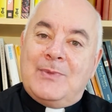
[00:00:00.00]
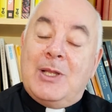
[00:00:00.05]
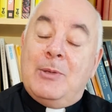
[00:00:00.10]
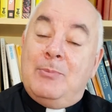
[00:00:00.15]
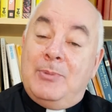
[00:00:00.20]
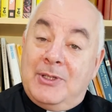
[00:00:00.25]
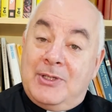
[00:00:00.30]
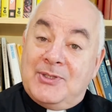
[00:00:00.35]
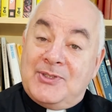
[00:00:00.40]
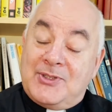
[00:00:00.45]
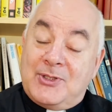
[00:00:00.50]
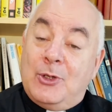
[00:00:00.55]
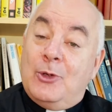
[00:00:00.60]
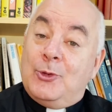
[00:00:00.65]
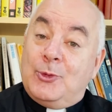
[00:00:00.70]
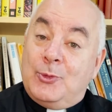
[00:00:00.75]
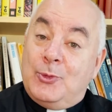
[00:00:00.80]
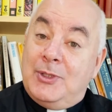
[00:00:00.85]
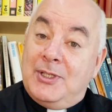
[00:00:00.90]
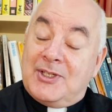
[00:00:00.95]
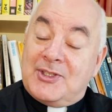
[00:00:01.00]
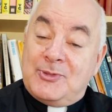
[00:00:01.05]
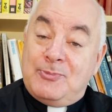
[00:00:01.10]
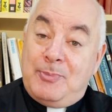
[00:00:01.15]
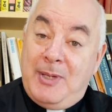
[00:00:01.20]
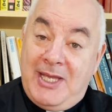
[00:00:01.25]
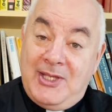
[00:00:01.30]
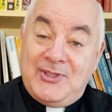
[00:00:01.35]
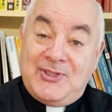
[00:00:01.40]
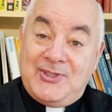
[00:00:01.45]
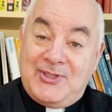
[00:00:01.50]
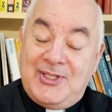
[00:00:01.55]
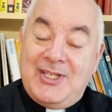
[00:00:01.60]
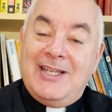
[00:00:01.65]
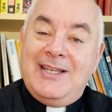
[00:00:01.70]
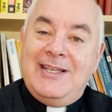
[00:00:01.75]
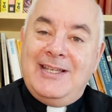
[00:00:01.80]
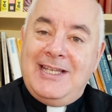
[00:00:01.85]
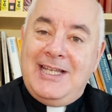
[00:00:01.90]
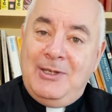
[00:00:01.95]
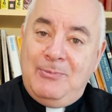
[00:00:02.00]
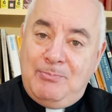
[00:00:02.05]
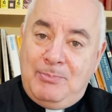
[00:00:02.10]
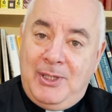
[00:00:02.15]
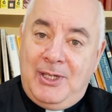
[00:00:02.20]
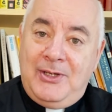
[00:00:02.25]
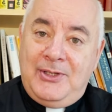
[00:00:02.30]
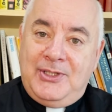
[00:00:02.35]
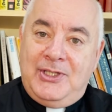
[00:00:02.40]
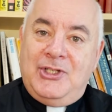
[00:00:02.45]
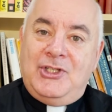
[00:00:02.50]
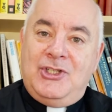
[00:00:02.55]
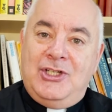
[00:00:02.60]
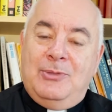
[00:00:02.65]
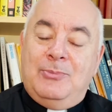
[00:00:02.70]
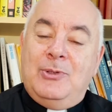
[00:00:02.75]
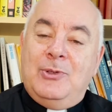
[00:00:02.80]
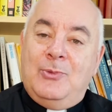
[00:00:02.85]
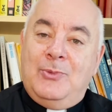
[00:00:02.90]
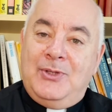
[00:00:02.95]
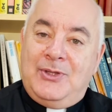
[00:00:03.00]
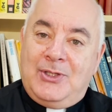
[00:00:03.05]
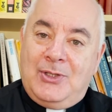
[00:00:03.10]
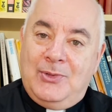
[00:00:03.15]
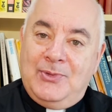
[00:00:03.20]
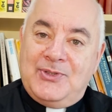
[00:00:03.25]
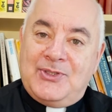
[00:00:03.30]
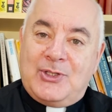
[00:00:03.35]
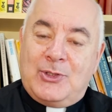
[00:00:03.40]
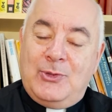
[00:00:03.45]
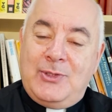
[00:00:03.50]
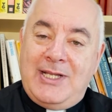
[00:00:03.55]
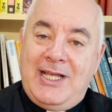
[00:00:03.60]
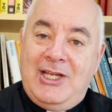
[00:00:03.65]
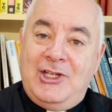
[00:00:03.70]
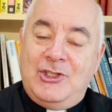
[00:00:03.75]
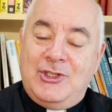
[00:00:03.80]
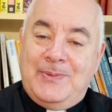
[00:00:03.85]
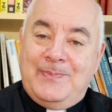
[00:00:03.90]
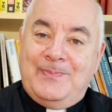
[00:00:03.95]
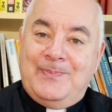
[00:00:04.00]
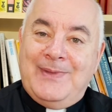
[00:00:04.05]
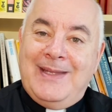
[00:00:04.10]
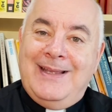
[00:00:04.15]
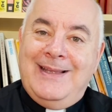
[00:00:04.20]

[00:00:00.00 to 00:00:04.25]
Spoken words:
because God works best in partnership with God's creation,